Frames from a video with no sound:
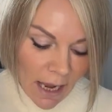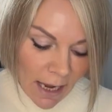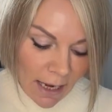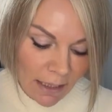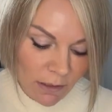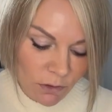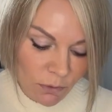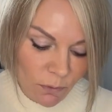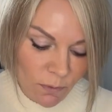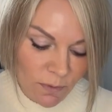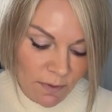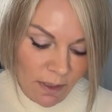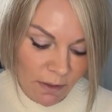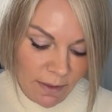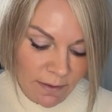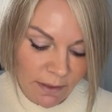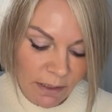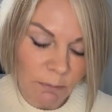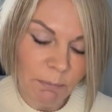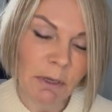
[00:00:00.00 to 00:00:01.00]
and also
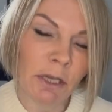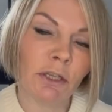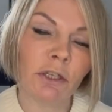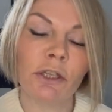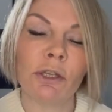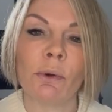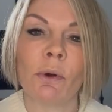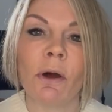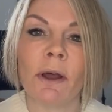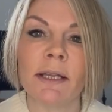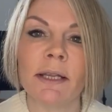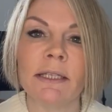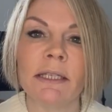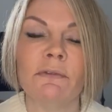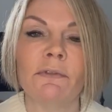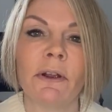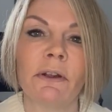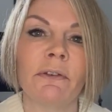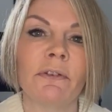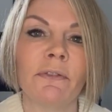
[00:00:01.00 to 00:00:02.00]
there's going to be a new ID
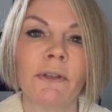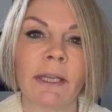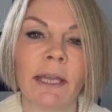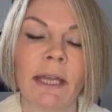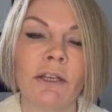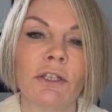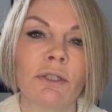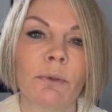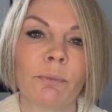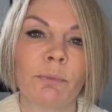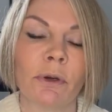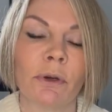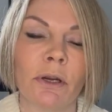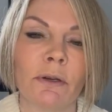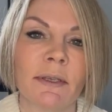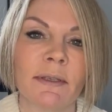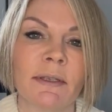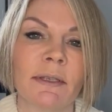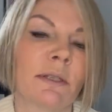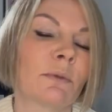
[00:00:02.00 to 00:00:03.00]
verification
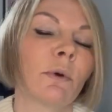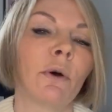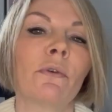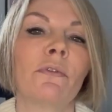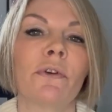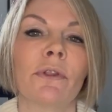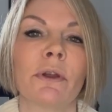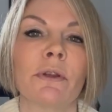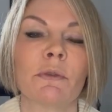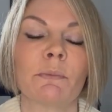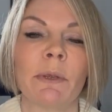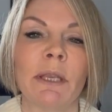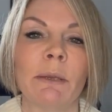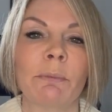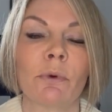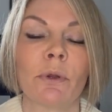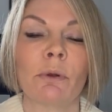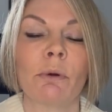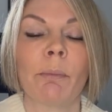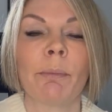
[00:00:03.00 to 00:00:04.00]
process as well for those
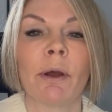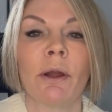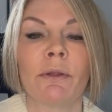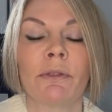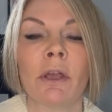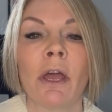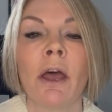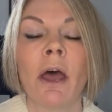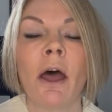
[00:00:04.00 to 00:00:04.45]
people who are both